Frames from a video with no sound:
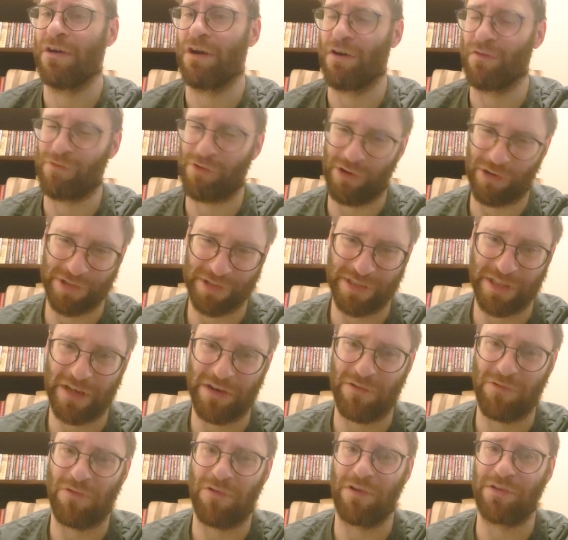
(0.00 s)
Of course, there,
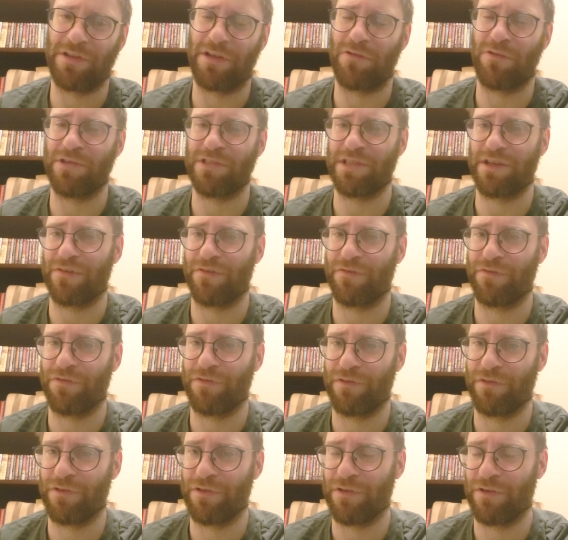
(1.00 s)
there was a
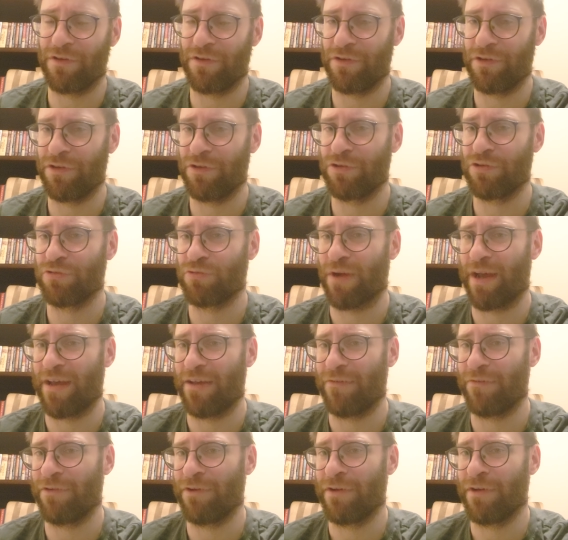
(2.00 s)
uh, huge
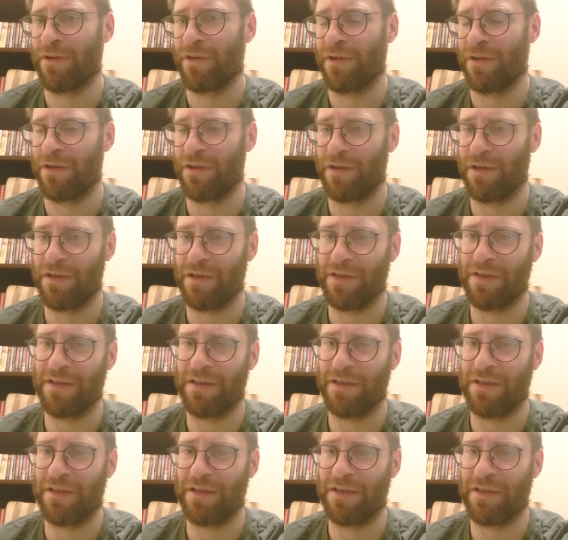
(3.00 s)
wave uh,